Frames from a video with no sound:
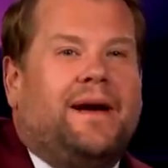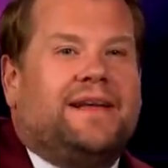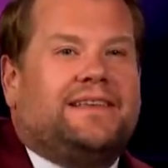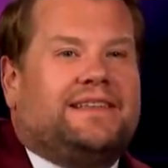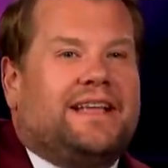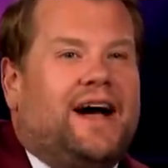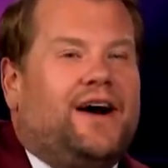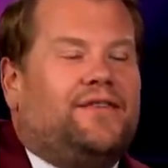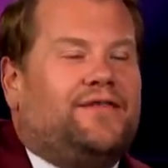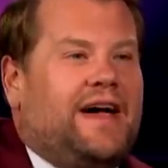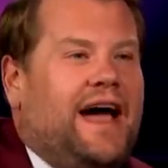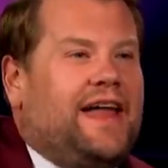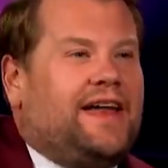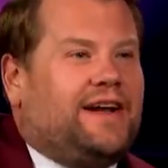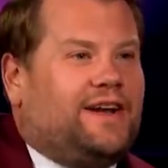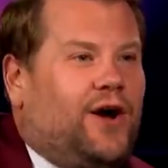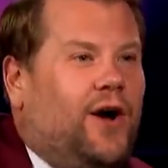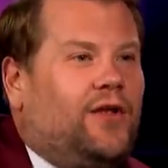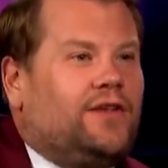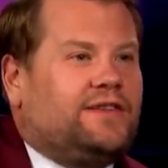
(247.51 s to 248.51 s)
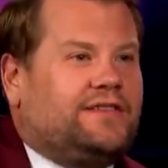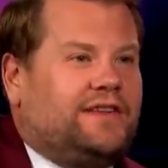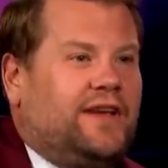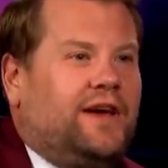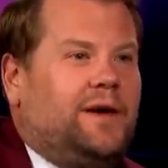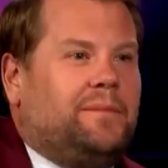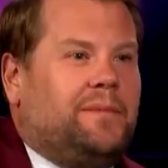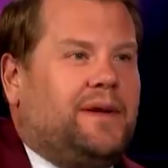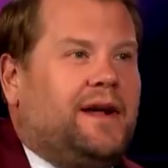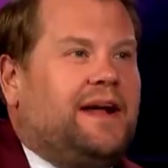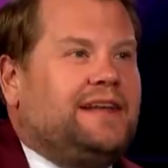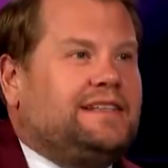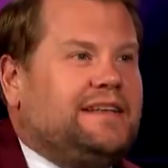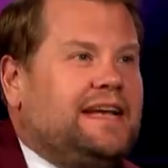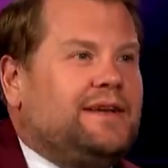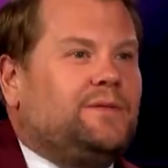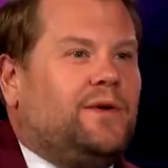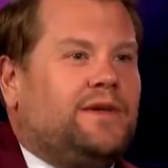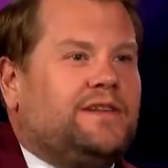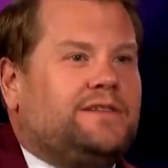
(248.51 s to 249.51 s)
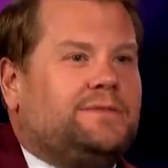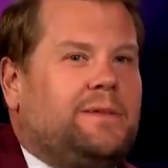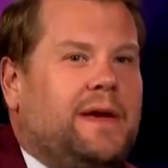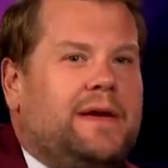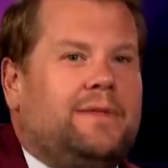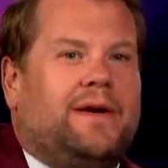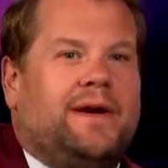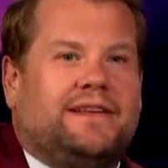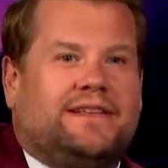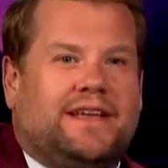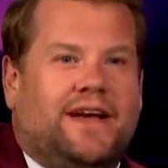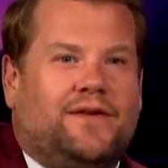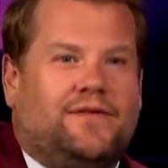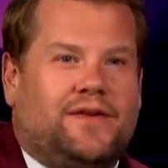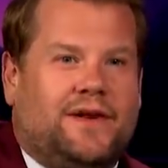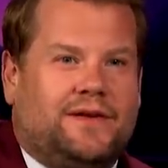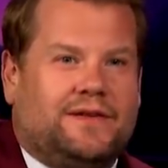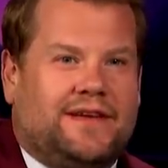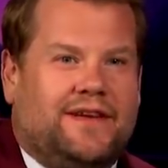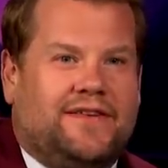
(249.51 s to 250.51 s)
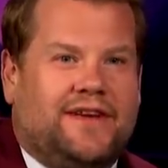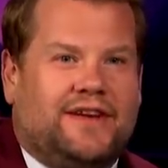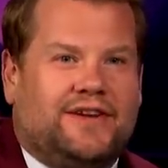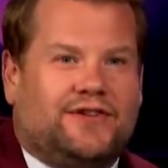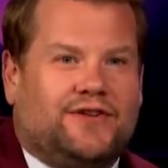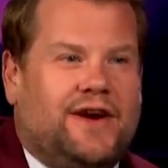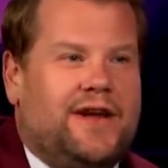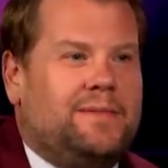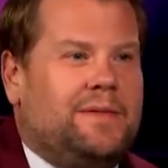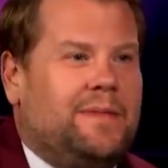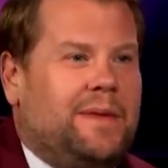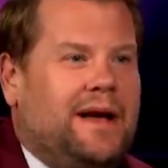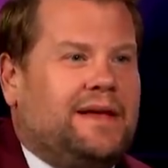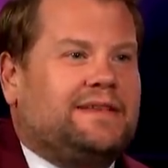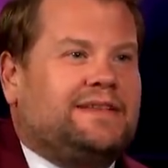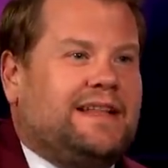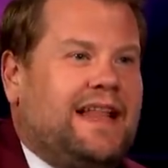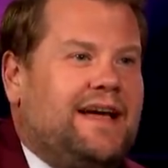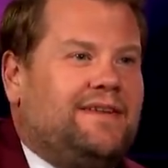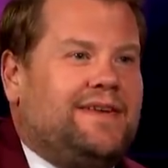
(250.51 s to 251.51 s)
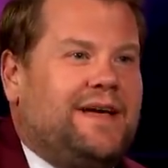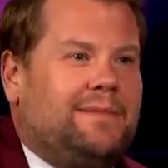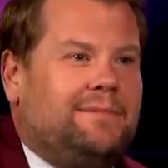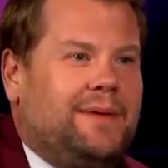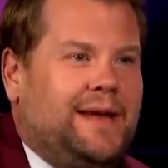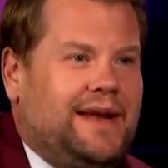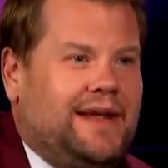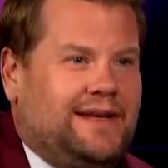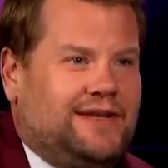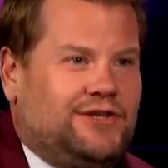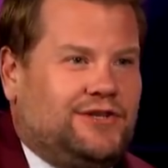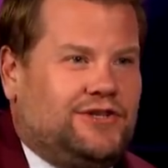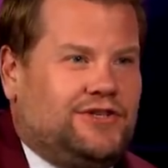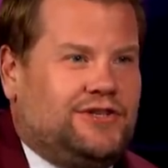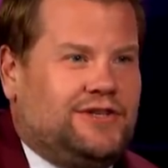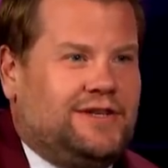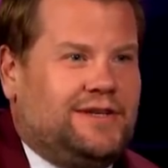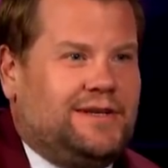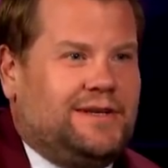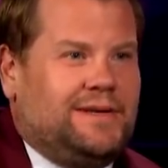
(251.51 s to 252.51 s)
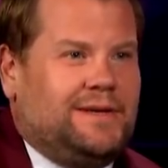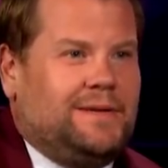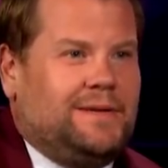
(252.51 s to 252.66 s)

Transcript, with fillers: myself at a concert, but I did once pee myself when I was having a dream about Slaven Bilic.